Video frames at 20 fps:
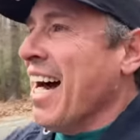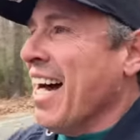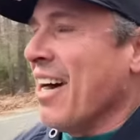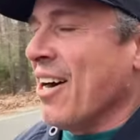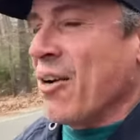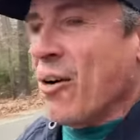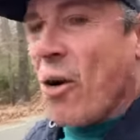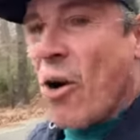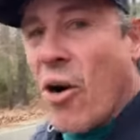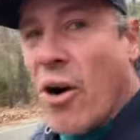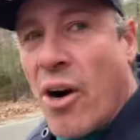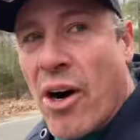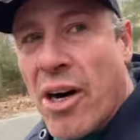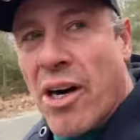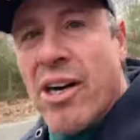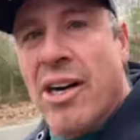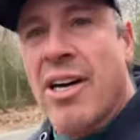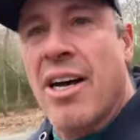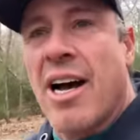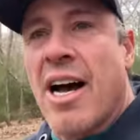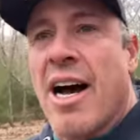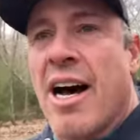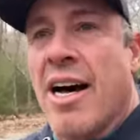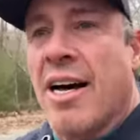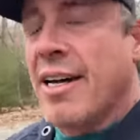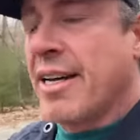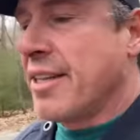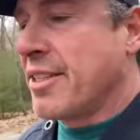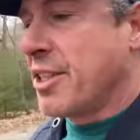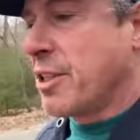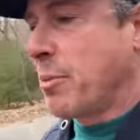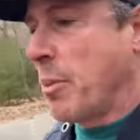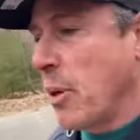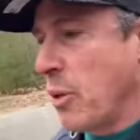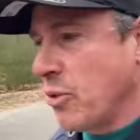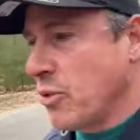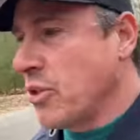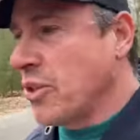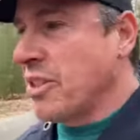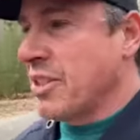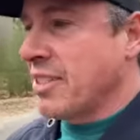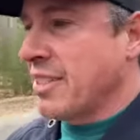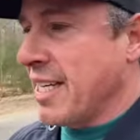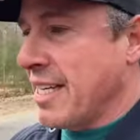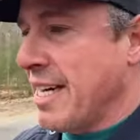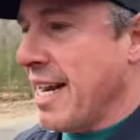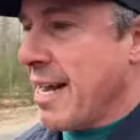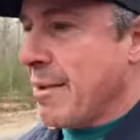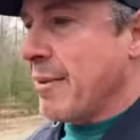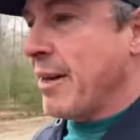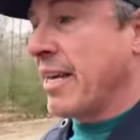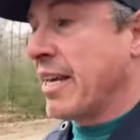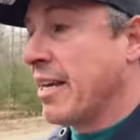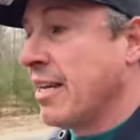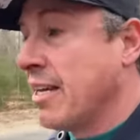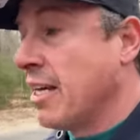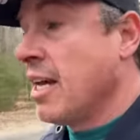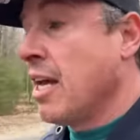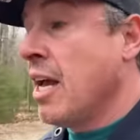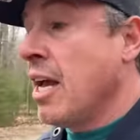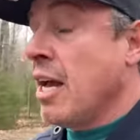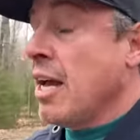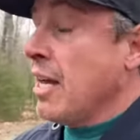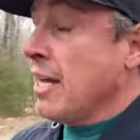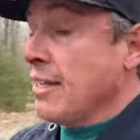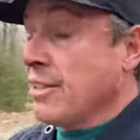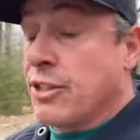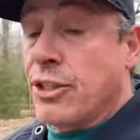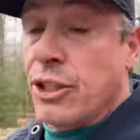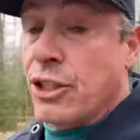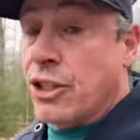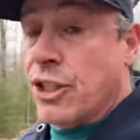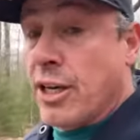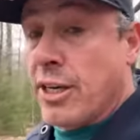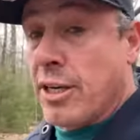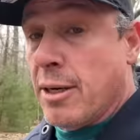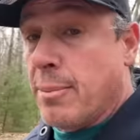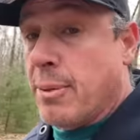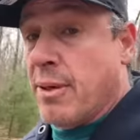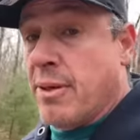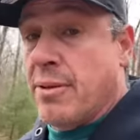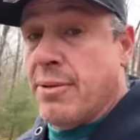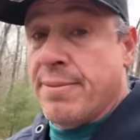exposed to this dynamic, is to shut up.